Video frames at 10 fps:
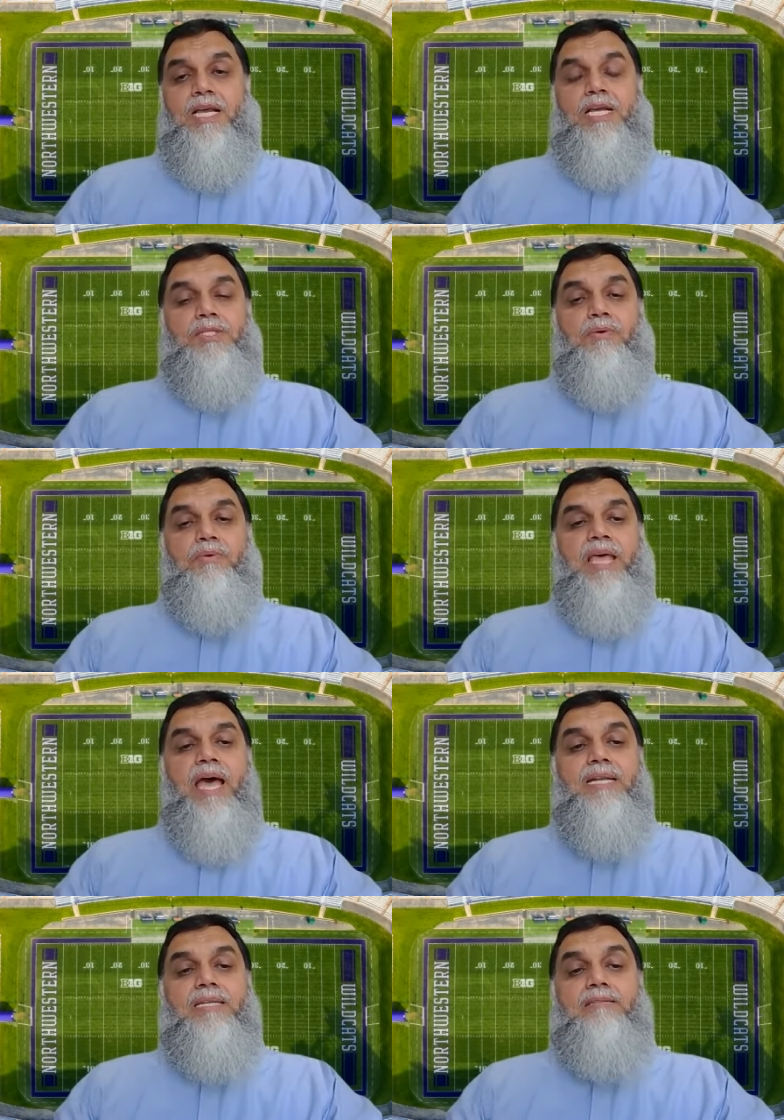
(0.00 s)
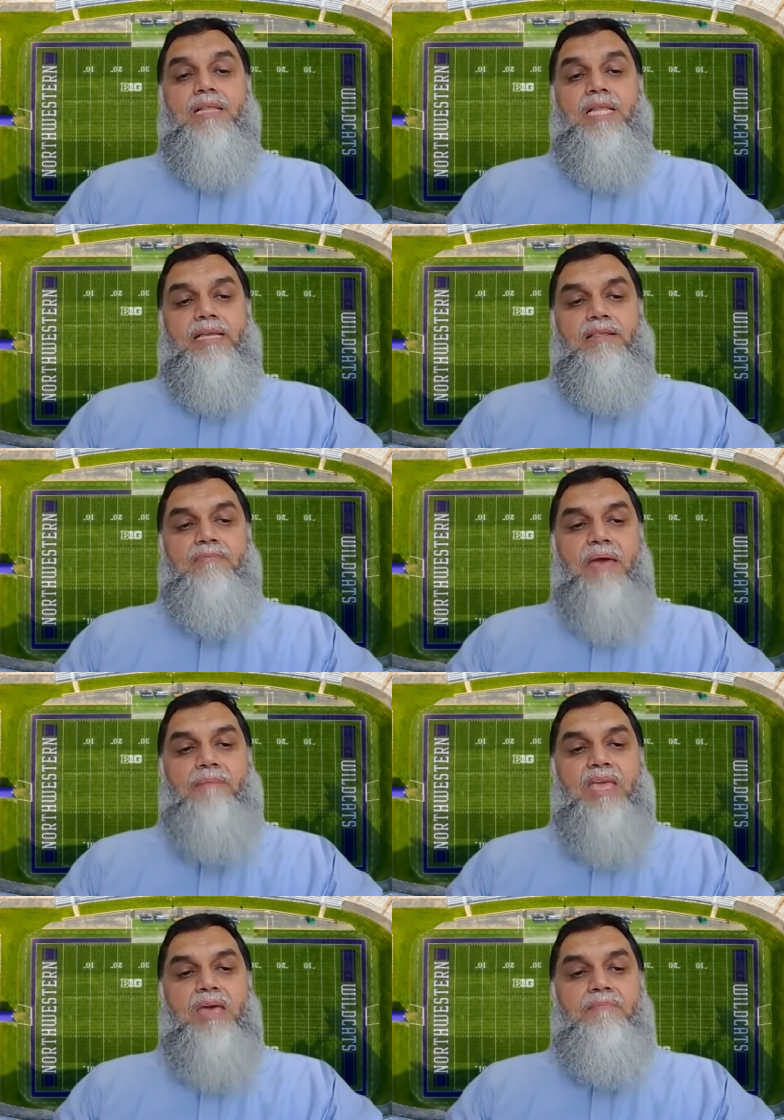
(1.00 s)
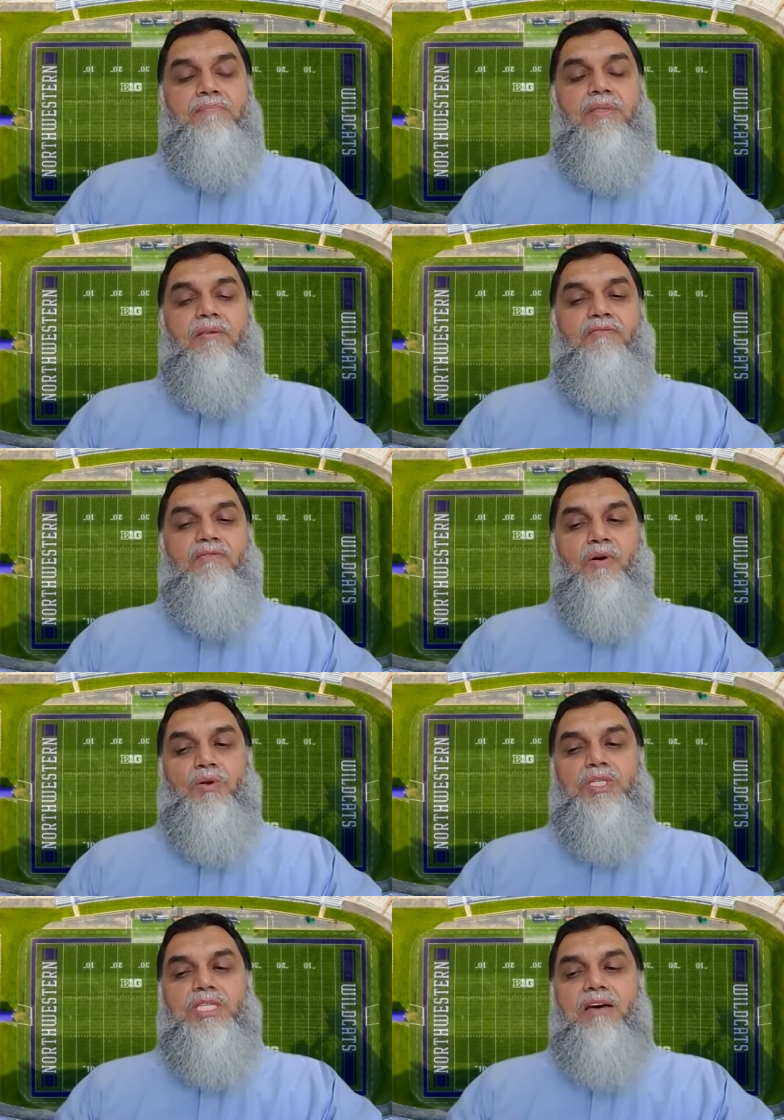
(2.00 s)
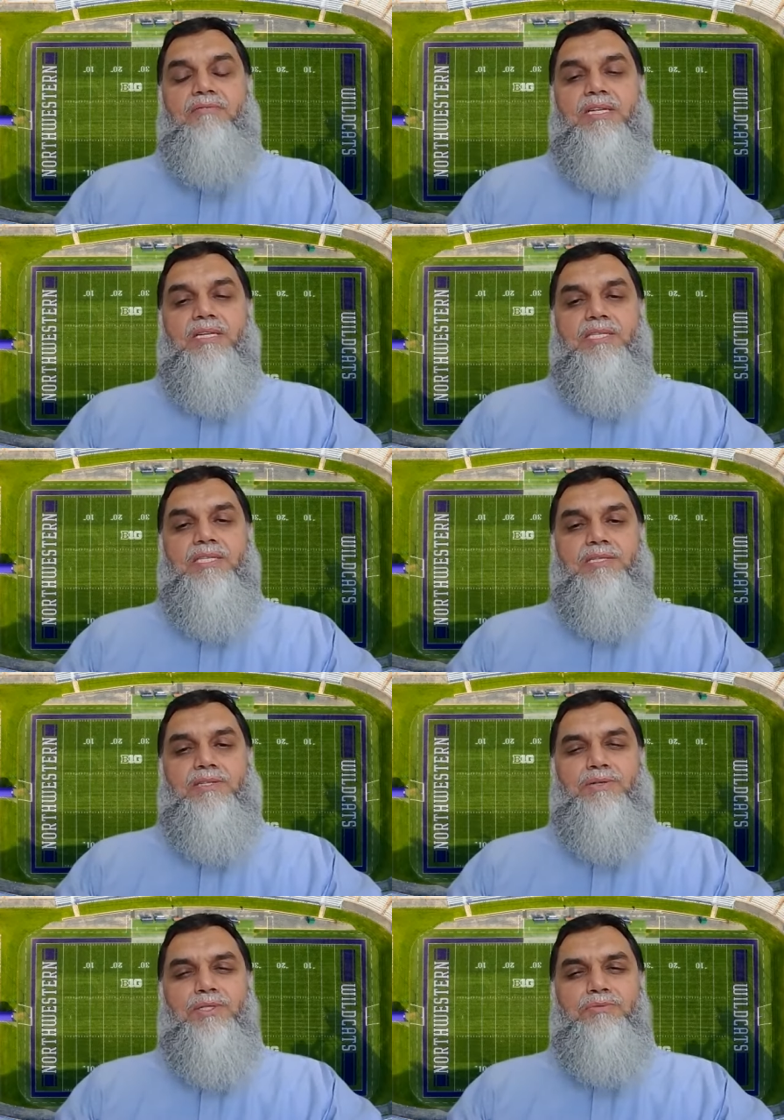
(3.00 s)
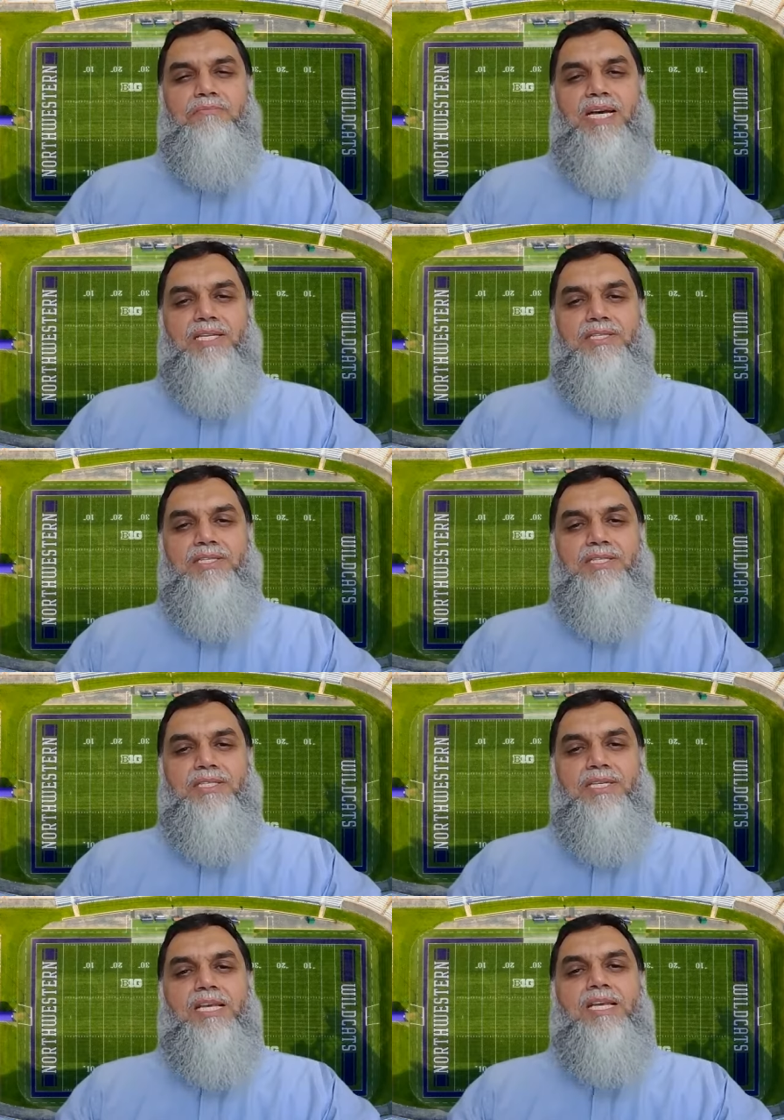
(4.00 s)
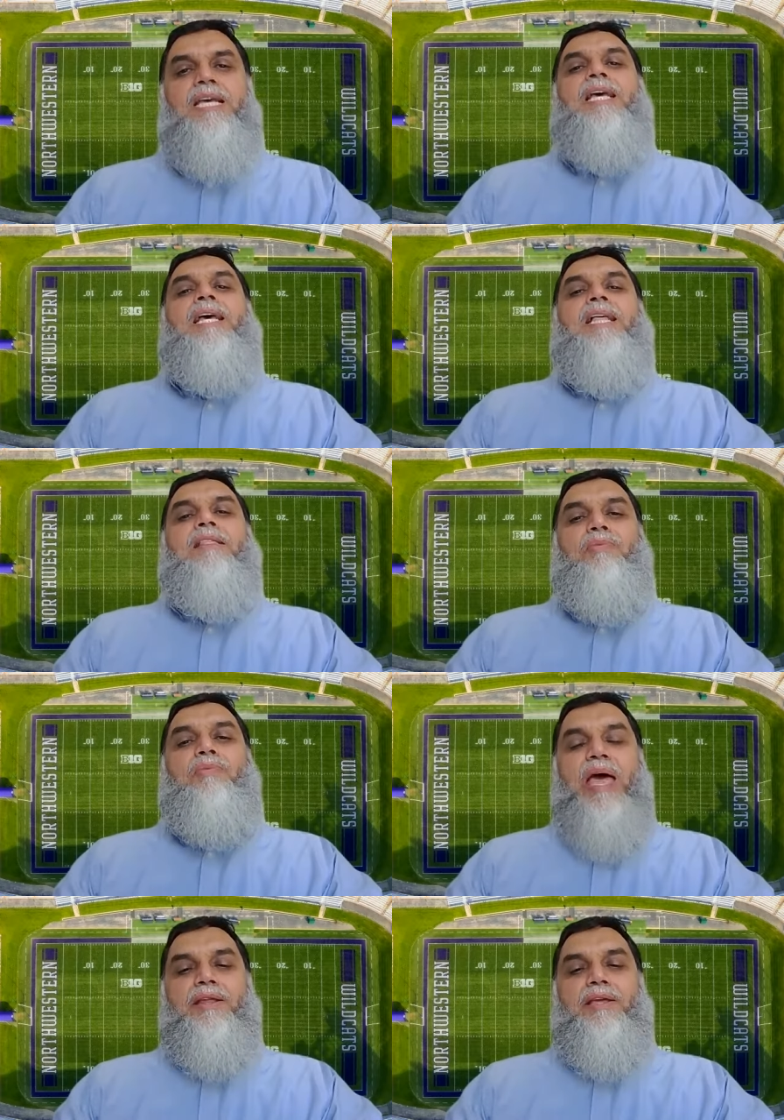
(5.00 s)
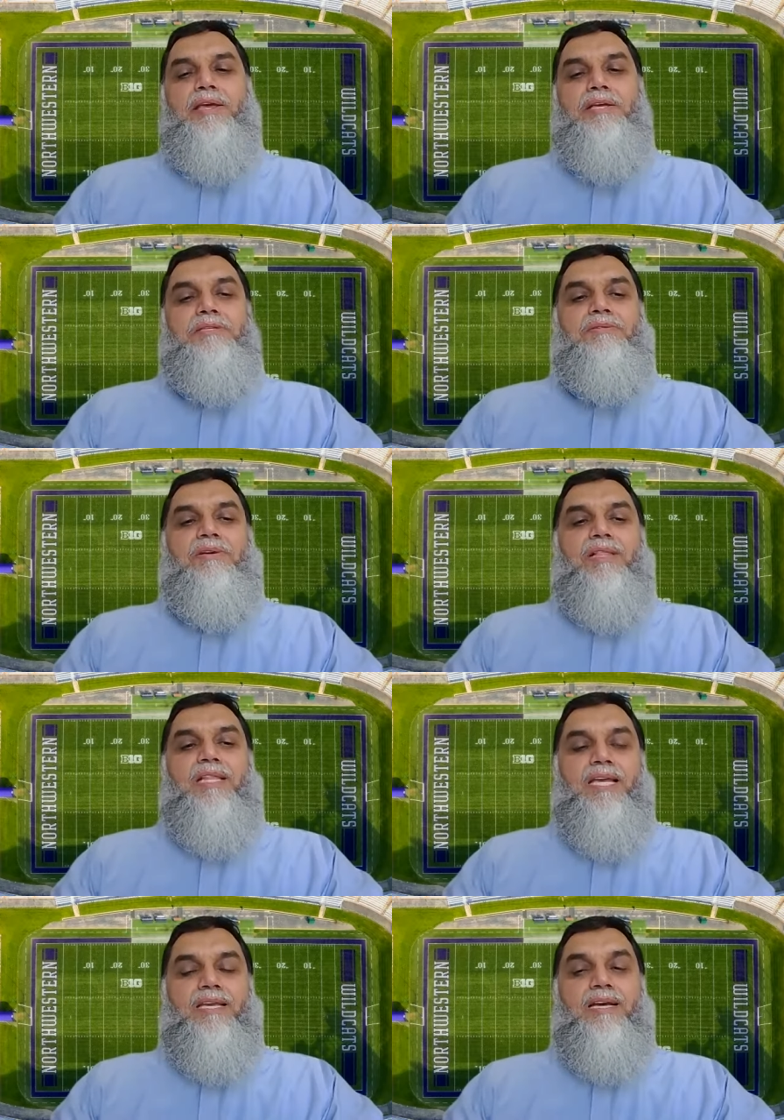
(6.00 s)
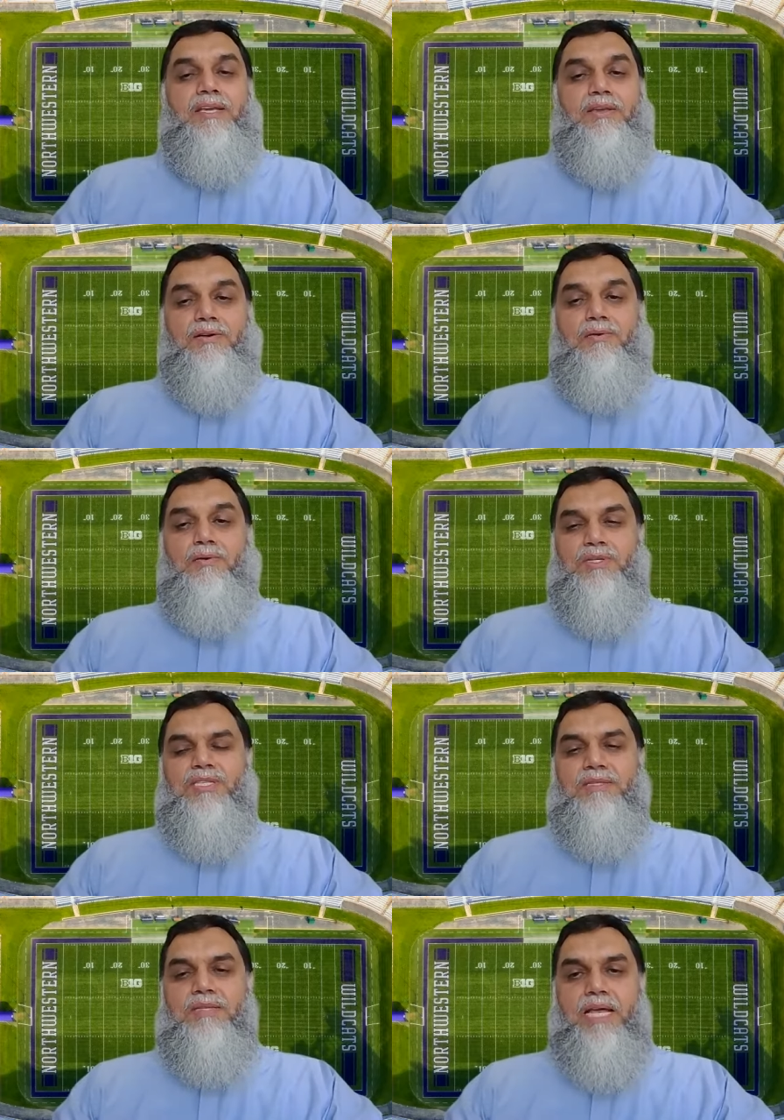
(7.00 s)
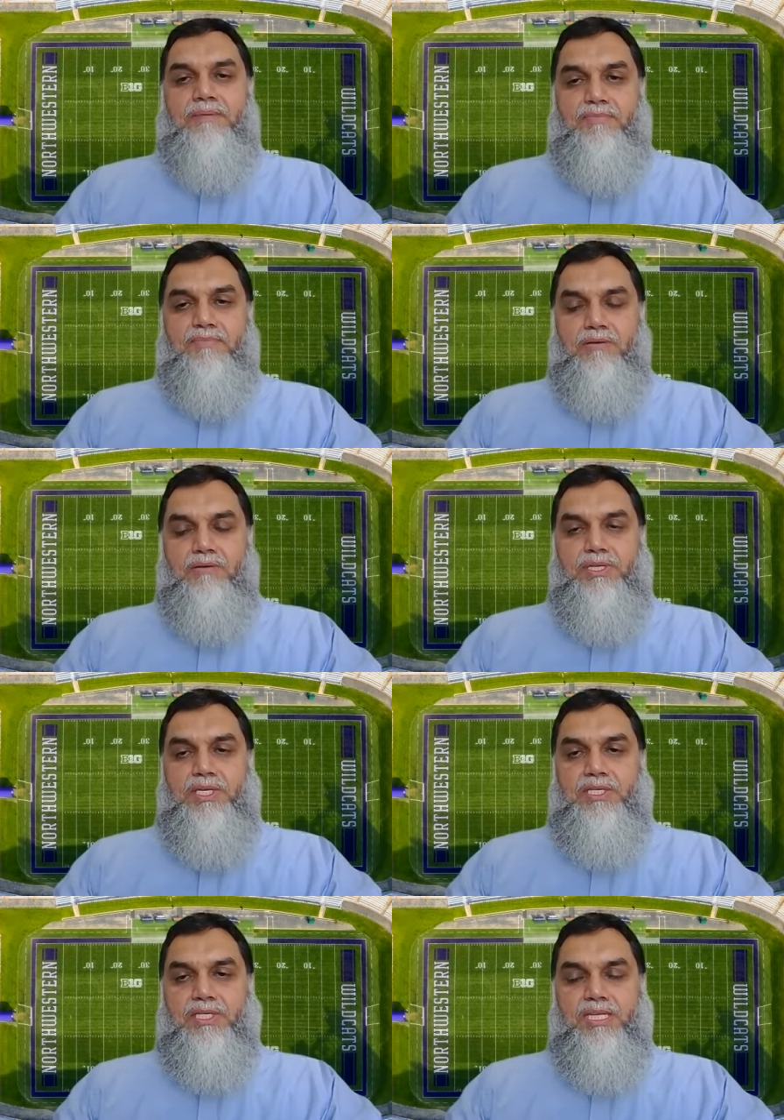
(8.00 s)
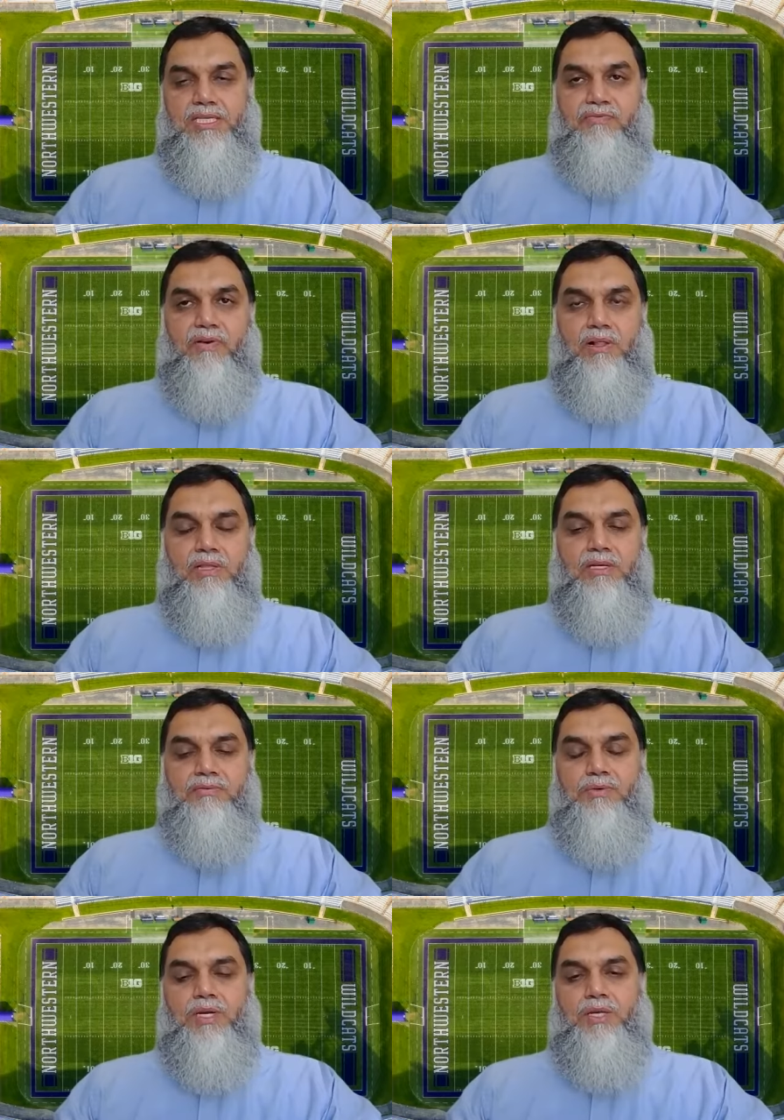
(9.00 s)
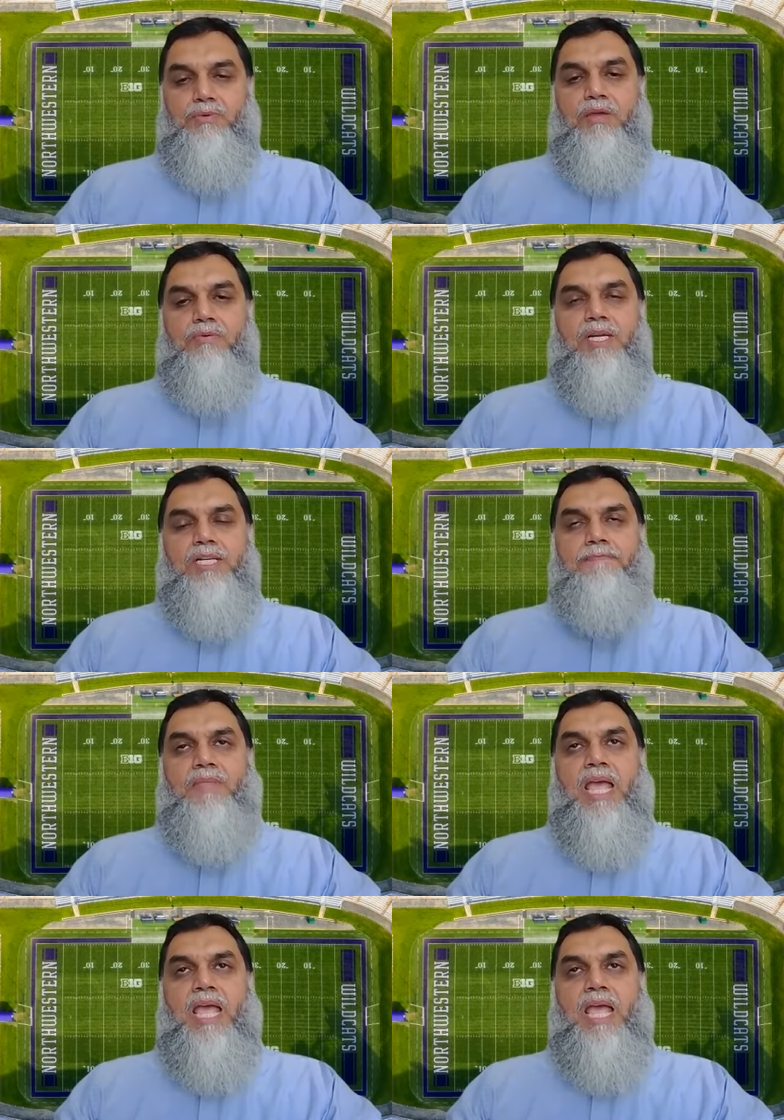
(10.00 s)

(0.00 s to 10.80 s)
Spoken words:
So with that, like the MEM 407 Decision Tools for Managers, that is, your course I'll be teaching this fall of 2021.